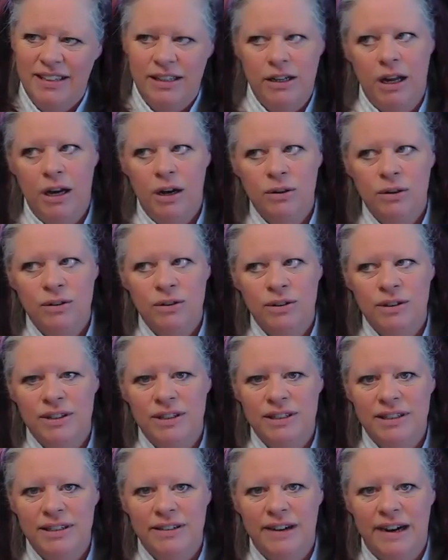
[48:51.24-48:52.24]
No,
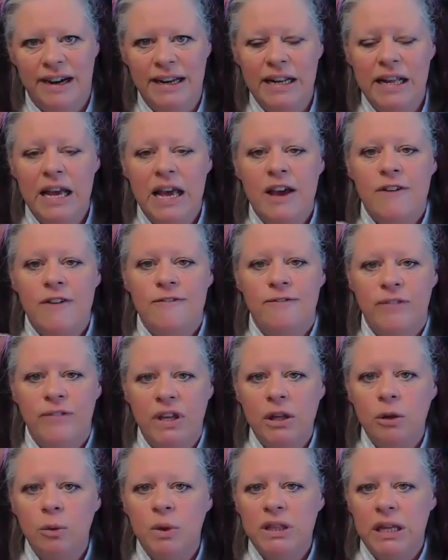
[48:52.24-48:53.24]
right?
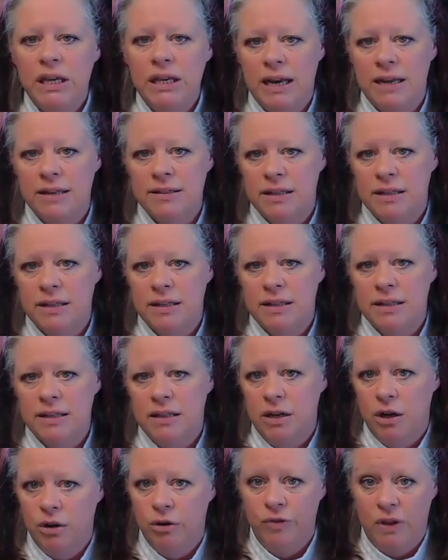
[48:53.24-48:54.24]
Feel what the yes and the
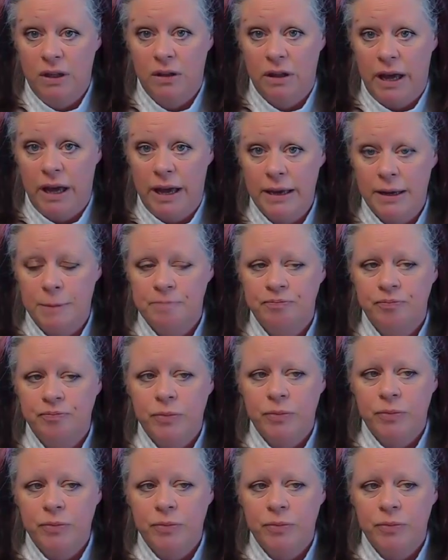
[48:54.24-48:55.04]
no feel like.